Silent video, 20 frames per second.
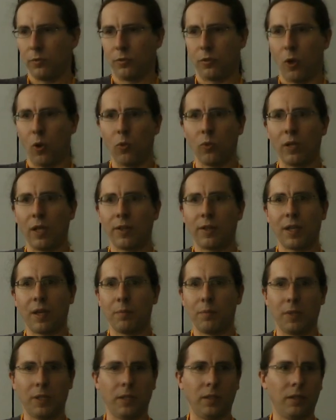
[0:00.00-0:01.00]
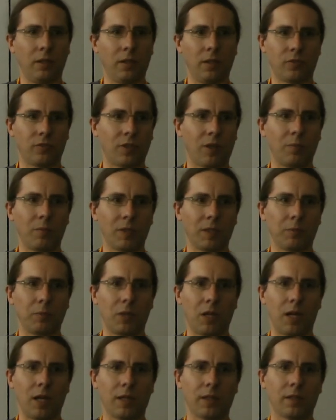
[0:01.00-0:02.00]
don't let that be a stumbling
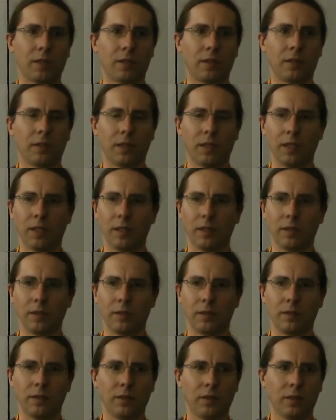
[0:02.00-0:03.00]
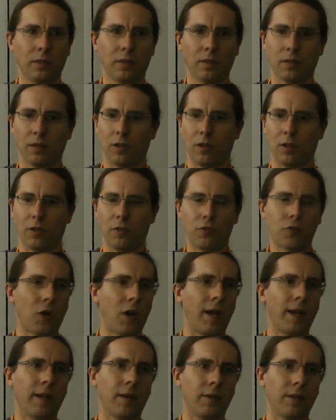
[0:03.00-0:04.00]
block in
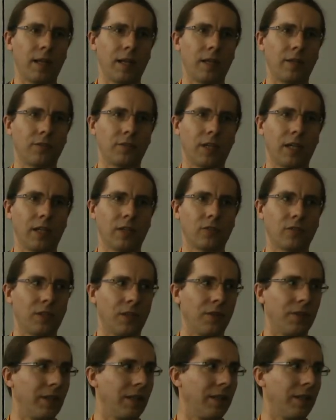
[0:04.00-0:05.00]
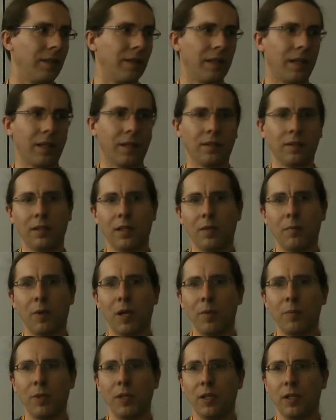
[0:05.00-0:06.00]
trying out LSX and thinking that it
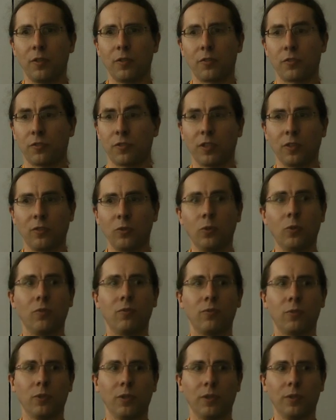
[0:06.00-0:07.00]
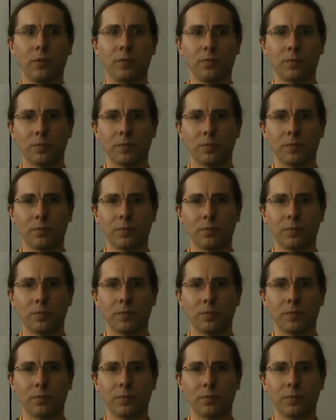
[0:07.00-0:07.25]
might be an interesting tool for you.